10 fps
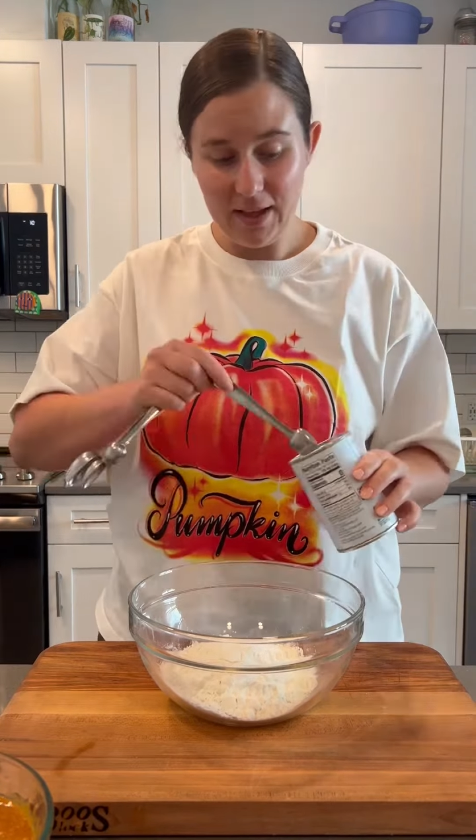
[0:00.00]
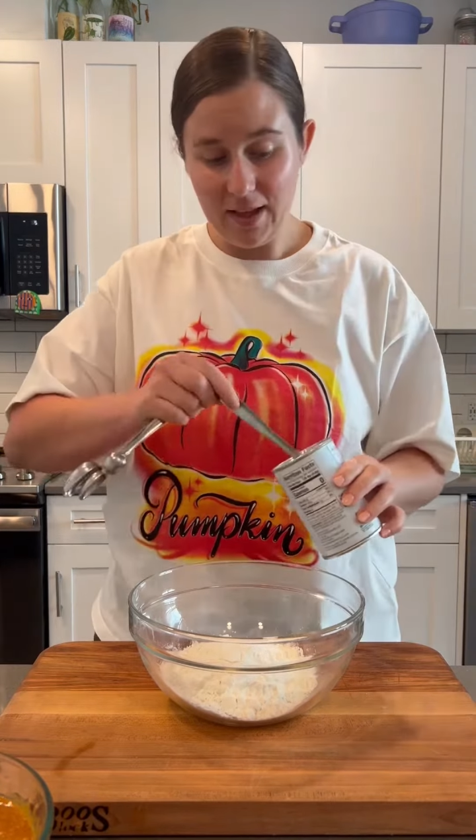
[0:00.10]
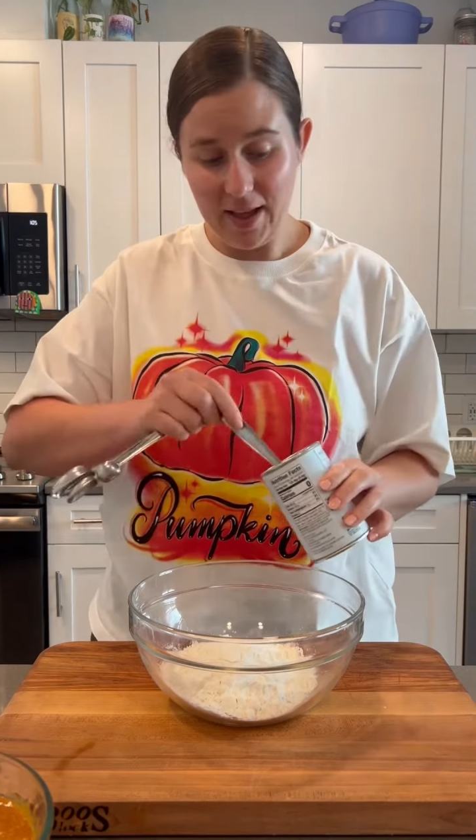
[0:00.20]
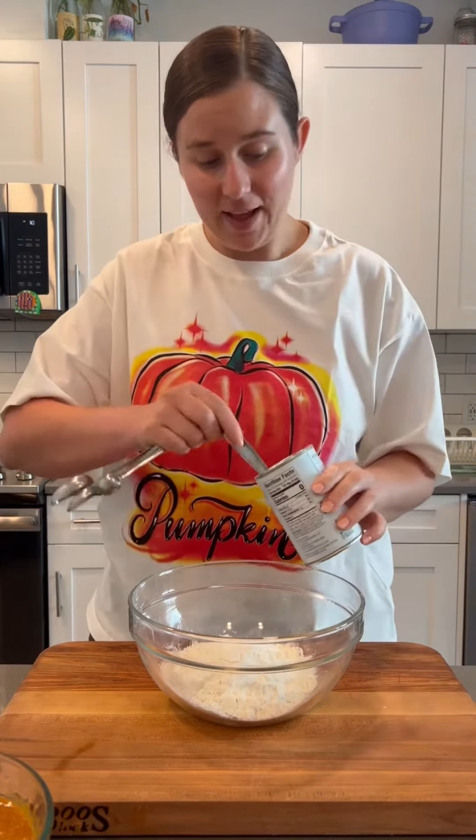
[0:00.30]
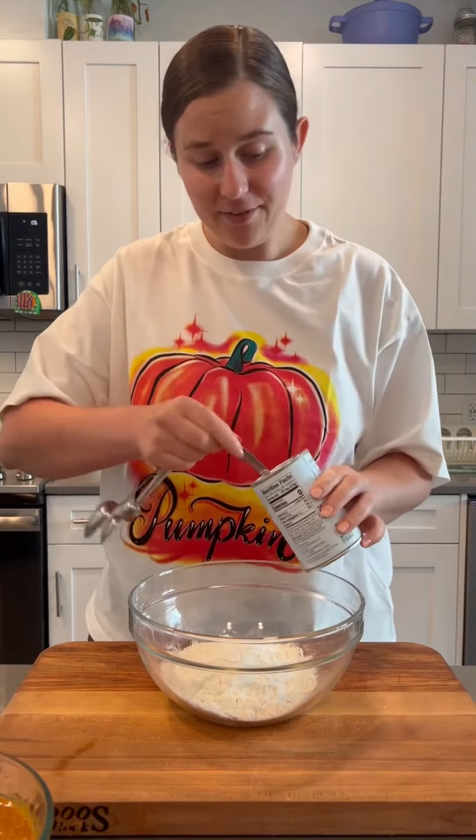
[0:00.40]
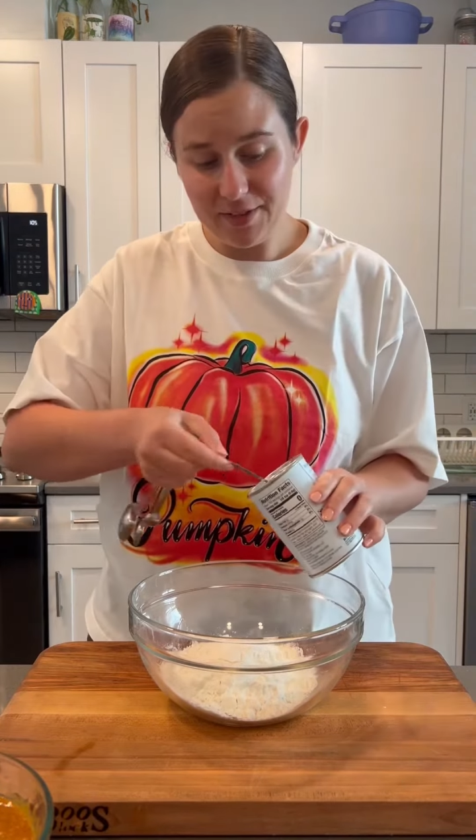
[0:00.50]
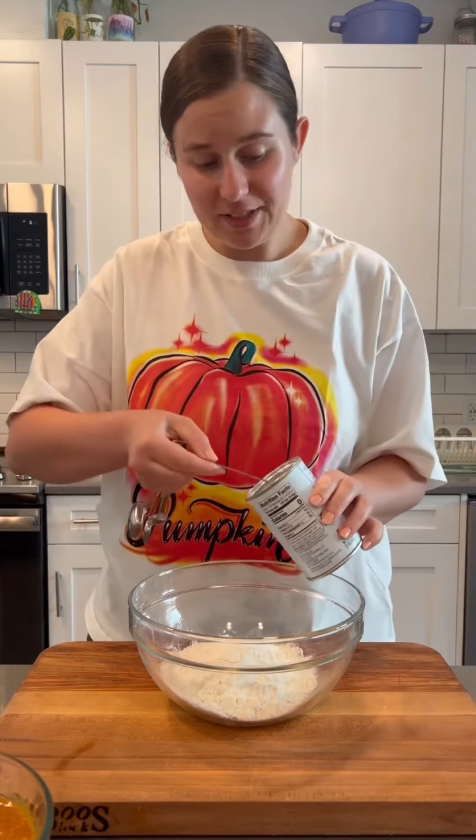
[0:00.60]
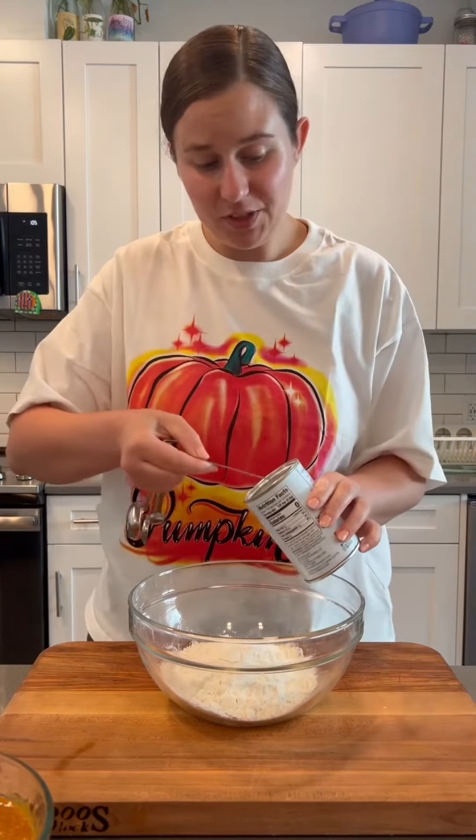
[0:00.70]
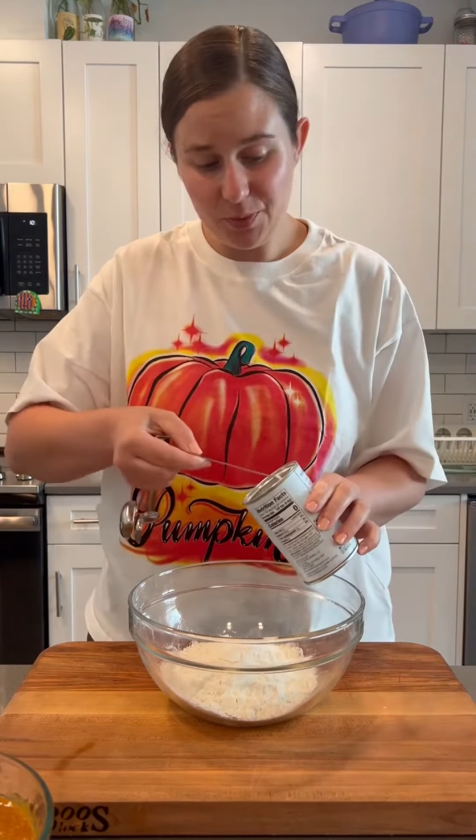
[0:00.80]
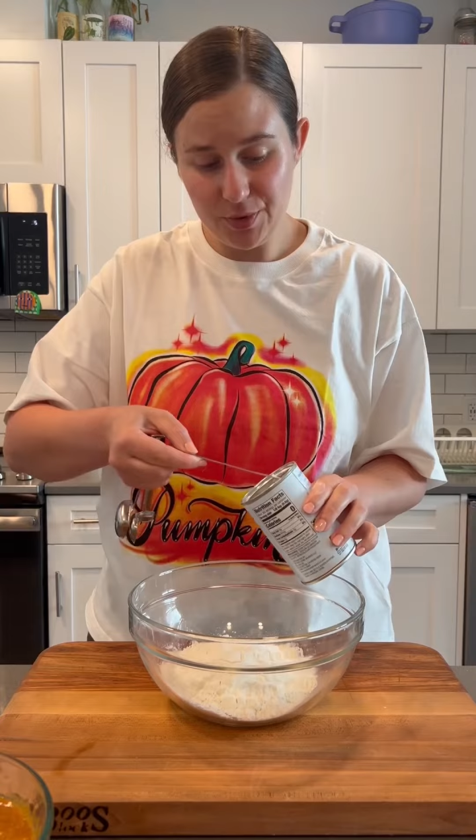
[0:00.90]
a 1/2
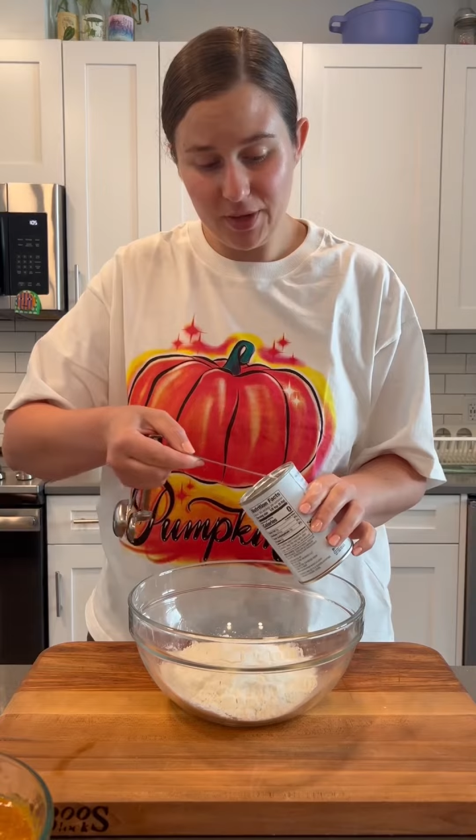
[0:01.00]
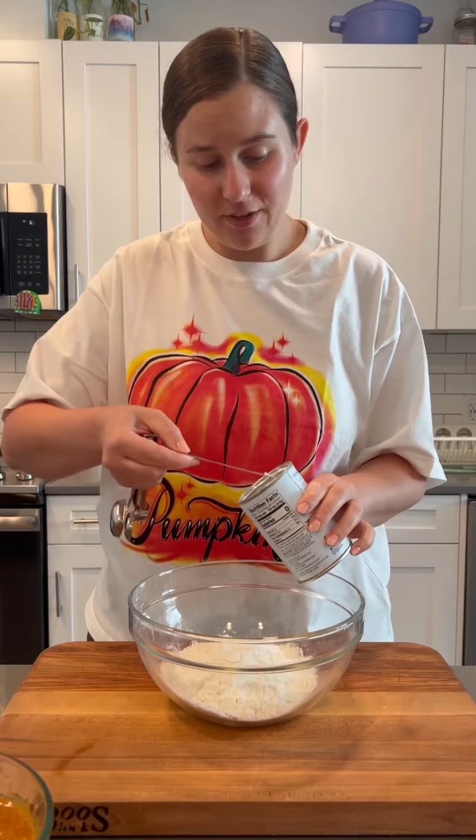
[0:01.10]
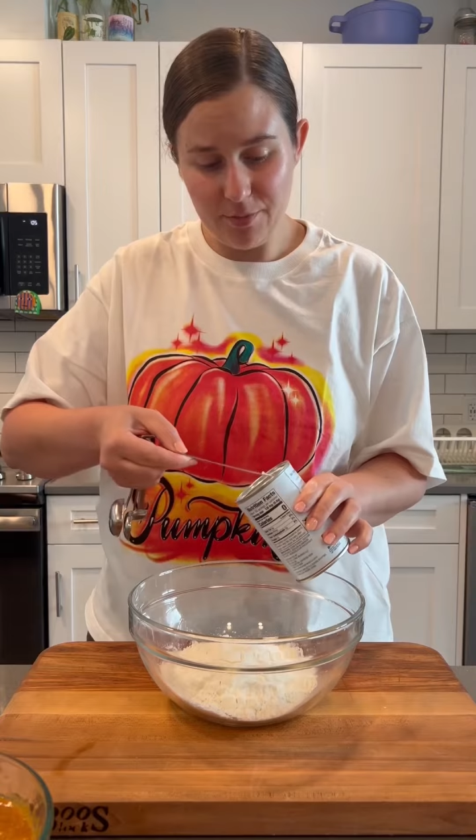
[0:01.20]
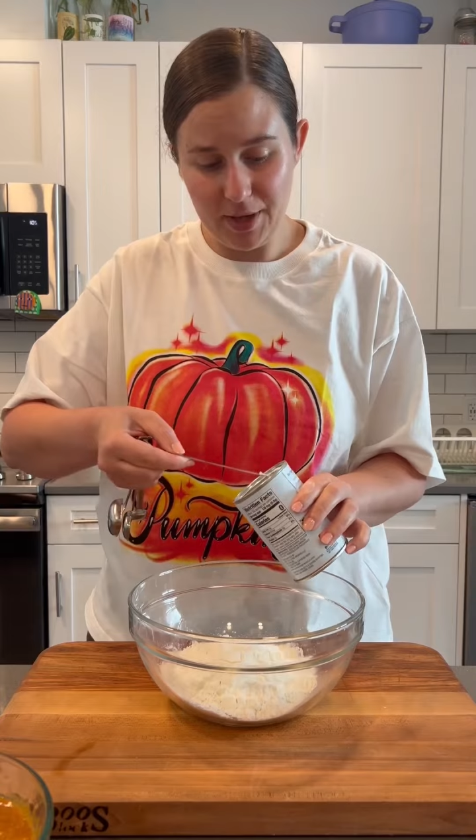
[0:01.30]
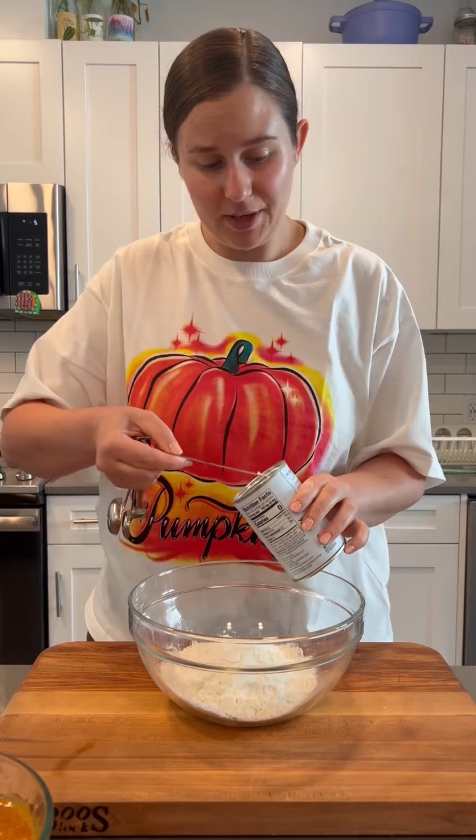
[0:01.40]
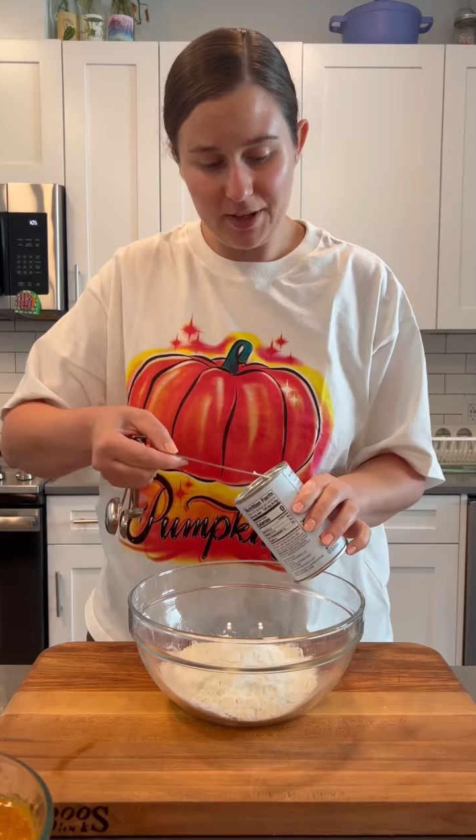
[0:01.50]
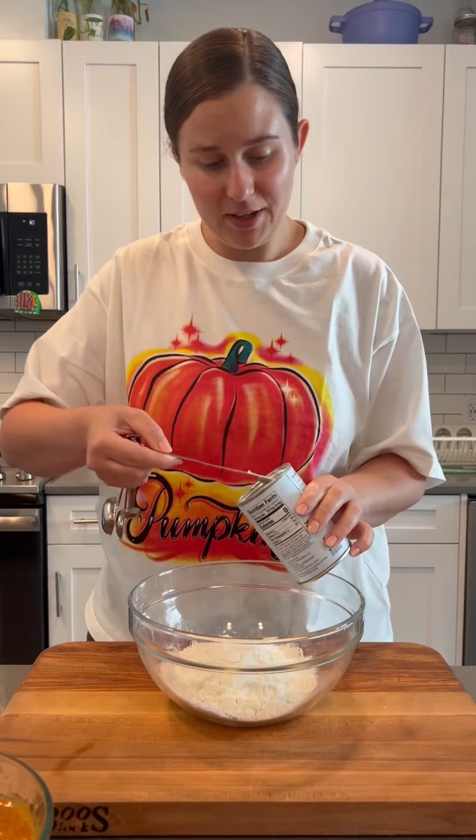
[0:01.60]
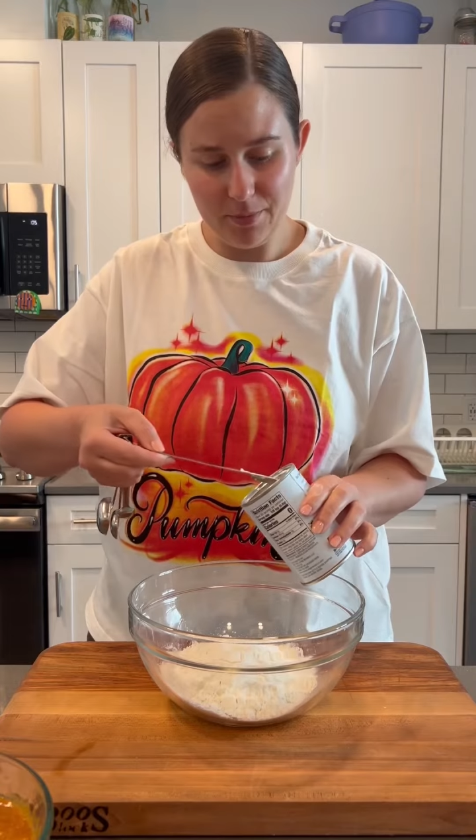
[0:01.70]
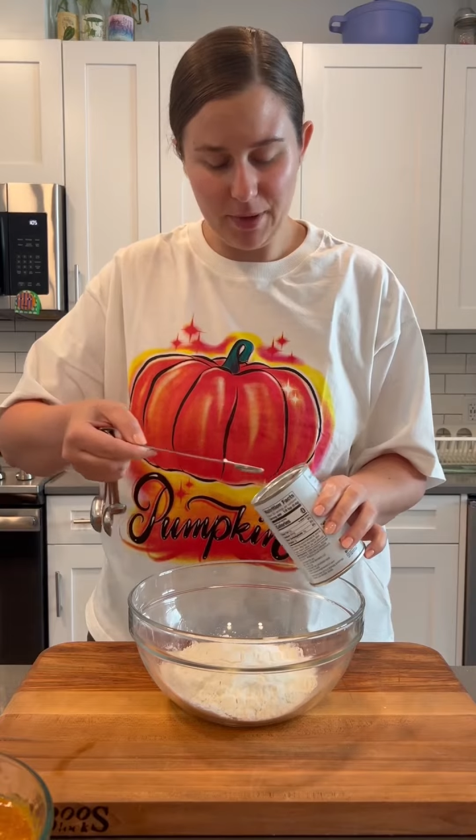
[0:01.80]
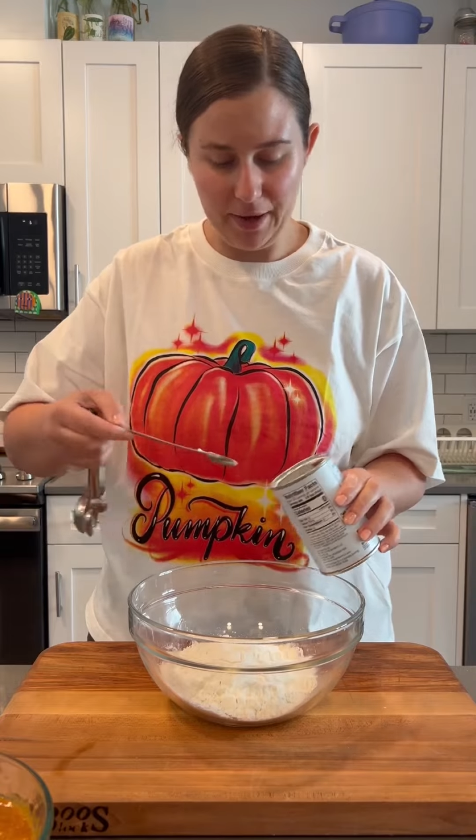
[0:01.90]
teaspoon of baking
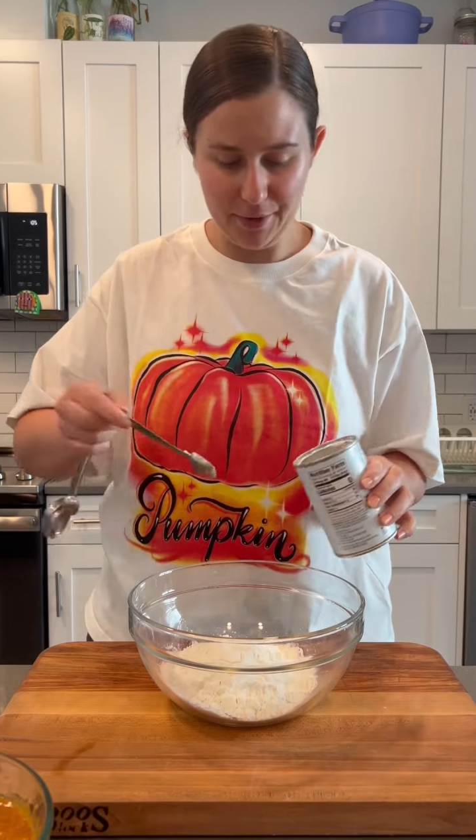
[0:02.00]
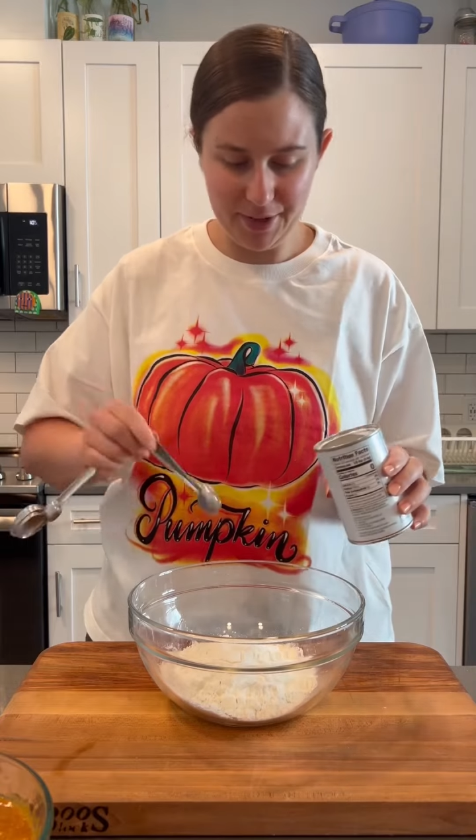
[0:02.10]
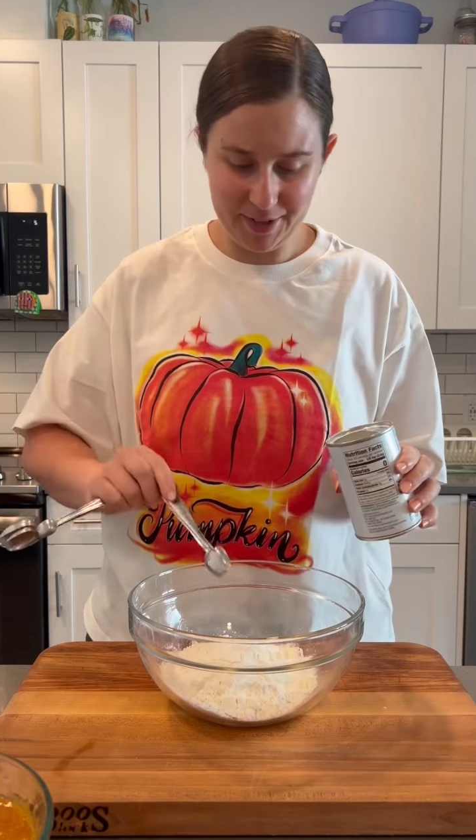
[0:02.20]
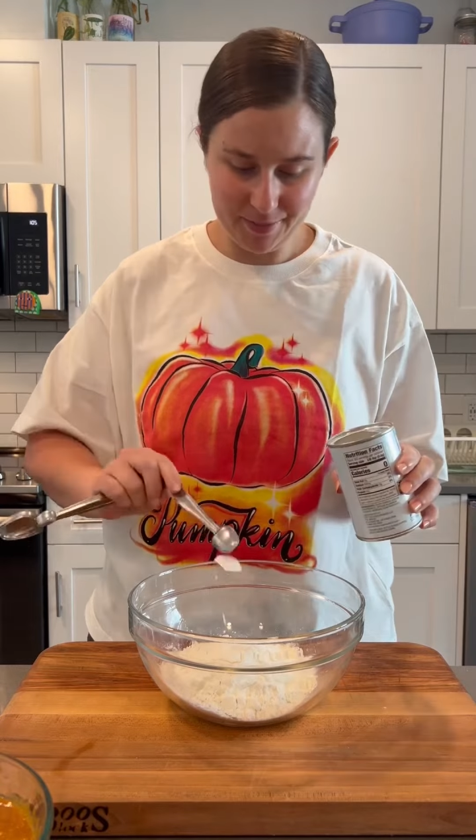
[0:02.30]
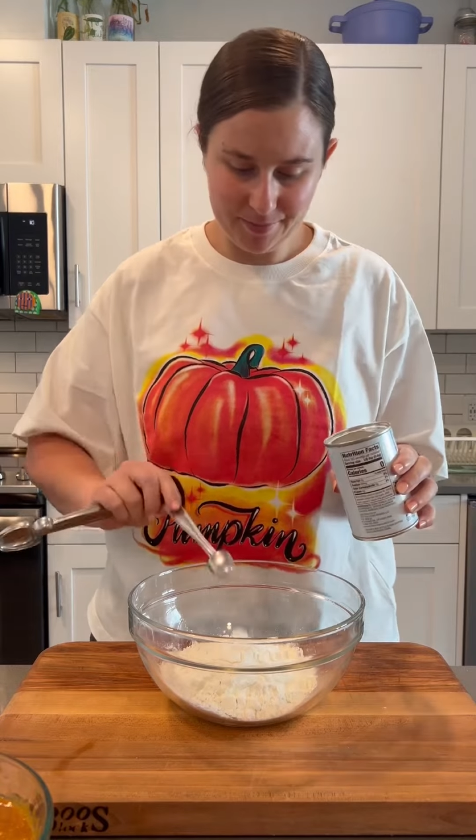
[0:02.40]
powder,